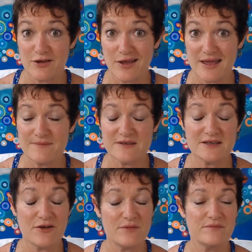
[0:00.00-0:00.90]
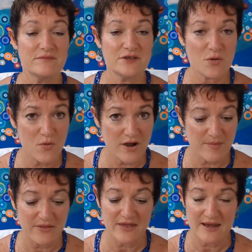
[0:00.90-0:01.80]
Okay, so don't worry
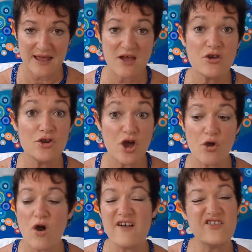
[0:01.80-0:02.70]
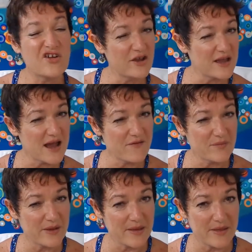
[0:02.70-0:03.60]
about that now. No, I've got you
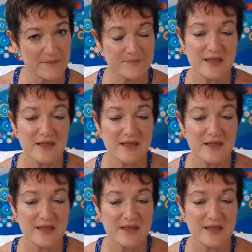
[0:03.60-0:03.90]
covered, baby.